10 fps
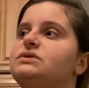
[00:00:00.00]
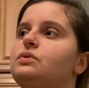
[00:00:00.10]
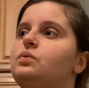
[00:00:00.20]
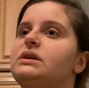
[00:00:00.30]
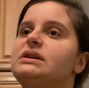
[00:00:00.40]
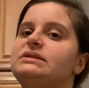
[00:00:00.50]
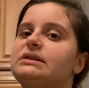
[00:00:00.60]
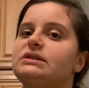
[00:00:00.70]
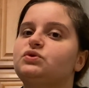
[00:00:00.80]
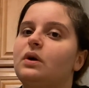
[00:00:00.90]
we
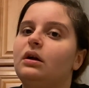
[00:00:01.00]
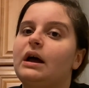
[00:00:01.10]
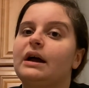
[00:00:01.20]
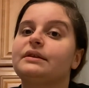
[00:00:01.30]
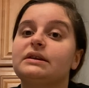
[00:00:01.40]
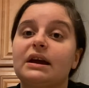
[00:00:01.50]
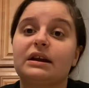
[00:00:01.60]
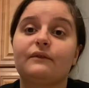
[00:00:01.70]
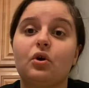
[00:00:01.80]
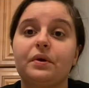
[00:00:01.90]
tend to dwell on the
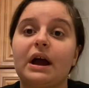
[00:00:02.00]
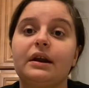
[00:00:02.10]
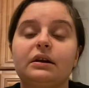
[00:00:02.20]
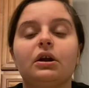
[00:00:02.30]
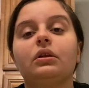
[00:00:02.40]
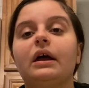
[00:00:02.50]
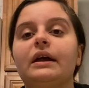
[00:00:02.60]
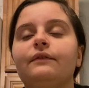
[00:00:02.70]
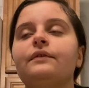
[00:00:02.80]
negative going on in our life,